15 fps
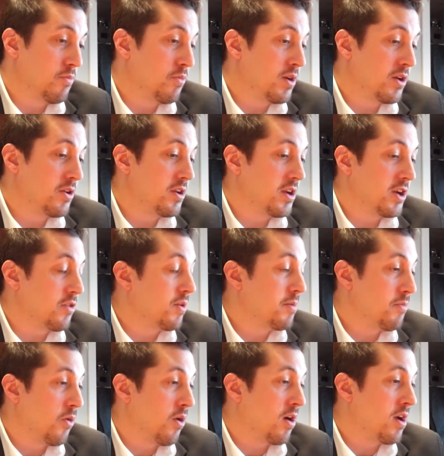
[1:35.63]
we couldn't agree
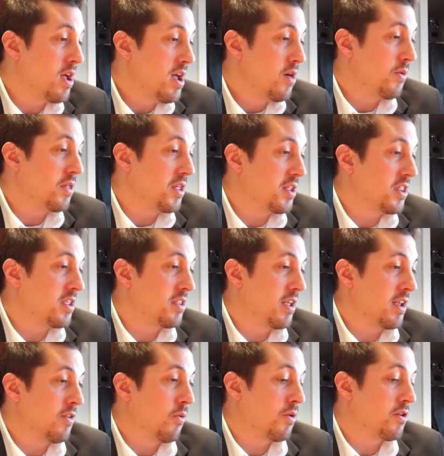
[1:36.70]
more. We think that
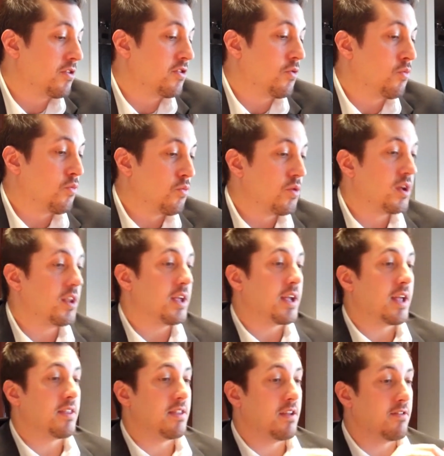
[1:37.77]
in order to really
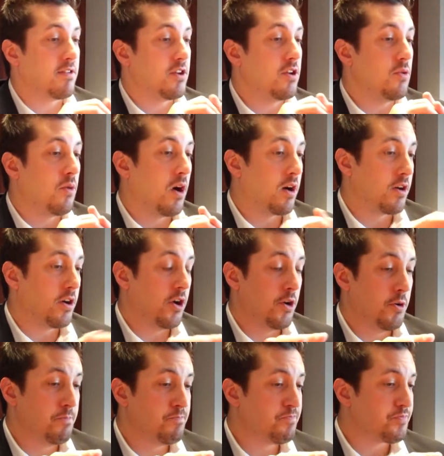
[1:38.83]
get this QR
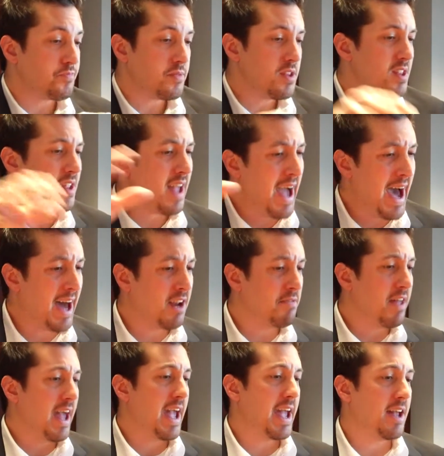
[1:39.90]
code out of
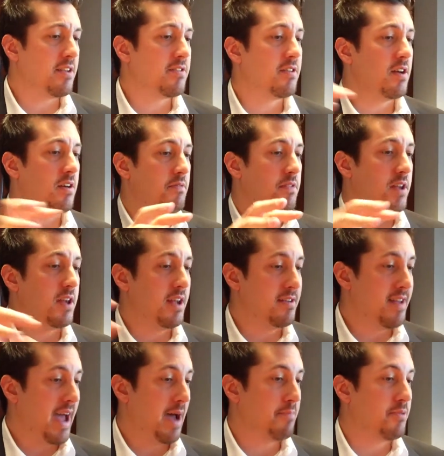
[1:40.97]
the hands of the
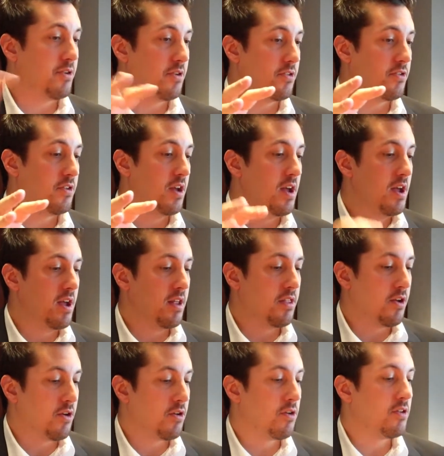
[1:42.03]
adapters,
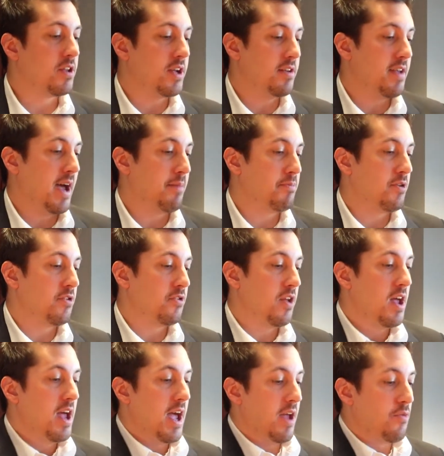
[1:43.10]
the early adapters,
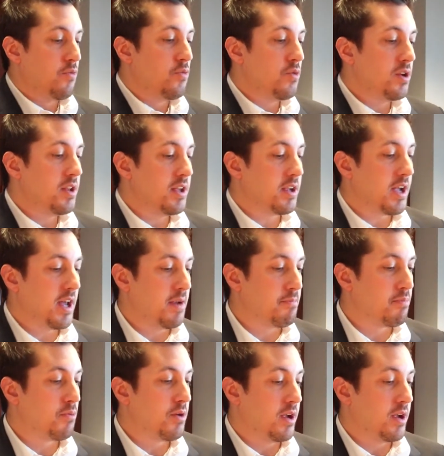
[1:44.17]
and really kind of